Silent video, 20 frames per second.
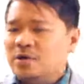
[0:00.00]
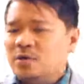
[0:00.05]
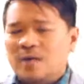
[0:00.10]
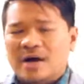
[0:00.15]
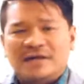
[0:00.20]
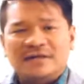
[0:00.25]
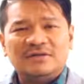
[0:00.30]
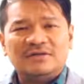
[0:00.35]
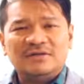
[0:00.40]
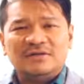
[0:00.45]
we
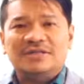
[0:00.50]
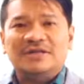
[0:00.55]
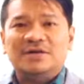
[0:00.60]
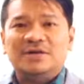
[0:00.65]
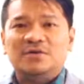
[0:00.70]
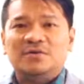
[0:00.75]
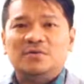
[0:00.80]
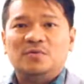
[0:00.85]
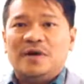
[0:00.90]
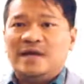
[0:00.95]
want to
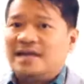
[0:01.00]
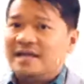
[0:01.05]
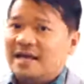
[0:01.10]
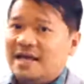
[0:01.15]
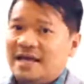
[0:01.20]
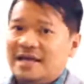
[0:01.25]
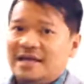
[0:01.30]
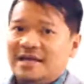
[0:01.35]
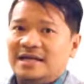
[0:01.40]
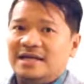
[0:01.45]
see you one
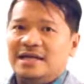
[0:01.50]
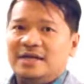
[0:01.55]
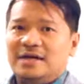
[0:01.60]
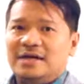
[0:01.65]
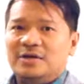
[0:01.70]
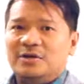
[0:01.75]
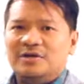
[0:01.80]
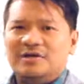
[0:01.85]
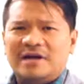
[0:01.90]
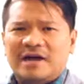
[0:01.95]
day.
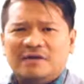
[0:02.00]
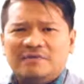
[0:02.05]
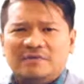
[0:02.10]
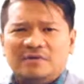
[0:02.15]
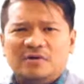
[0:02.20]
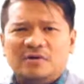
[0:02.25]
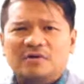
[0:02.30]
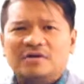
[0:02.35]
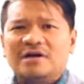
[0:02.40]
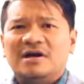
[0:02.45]
You drive
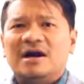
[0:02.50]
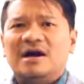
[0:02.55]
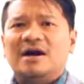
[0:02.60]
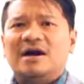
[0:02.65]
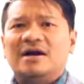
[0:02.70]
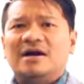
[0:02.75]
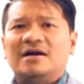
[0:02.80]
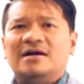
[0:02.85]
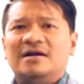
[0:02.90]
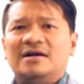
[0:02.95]
your own
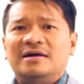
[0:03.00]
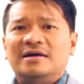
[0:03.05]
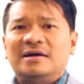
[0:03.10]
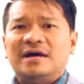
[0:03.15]
car,